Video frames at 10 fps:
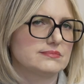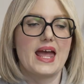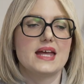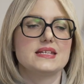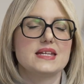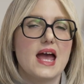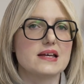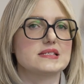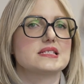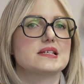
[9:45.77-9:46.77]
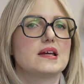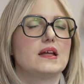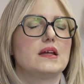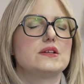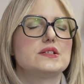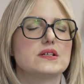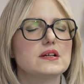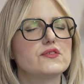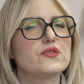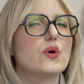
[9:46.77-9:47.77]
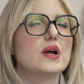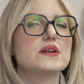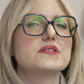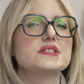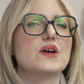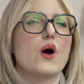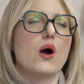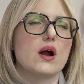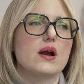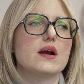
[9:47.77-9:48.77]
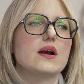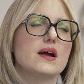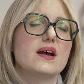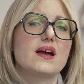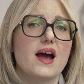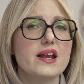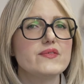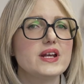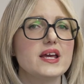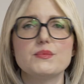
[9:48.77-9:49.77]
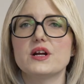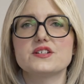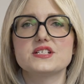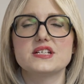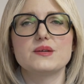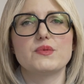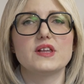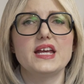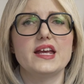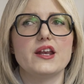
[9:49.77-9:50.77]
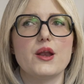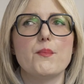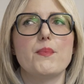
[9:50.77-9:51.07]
And yes, dark floors are kind of a nightmare to keep clean,